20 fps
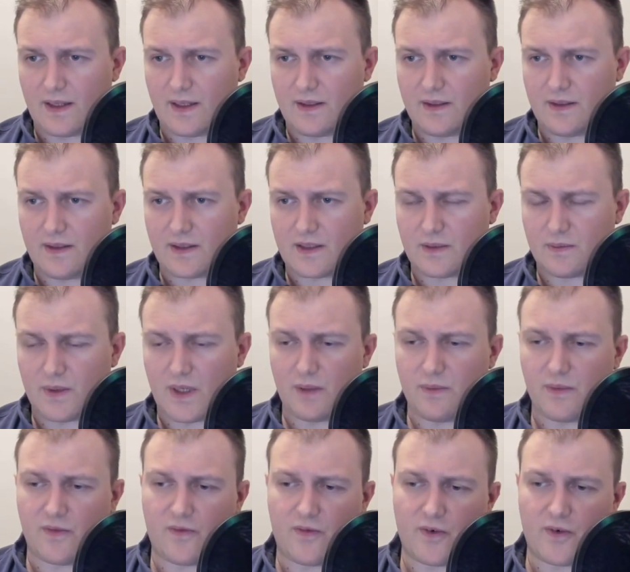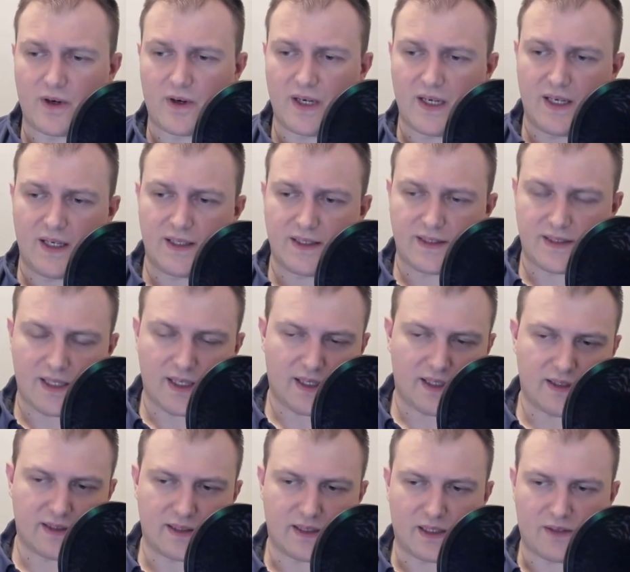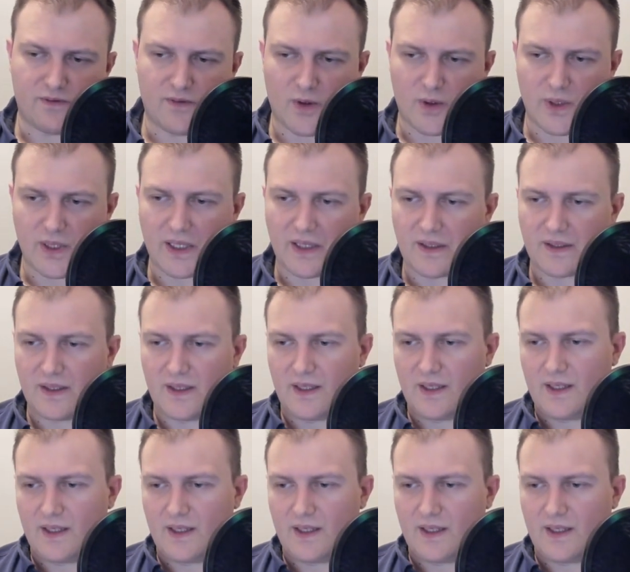I explained before, staking is like voting.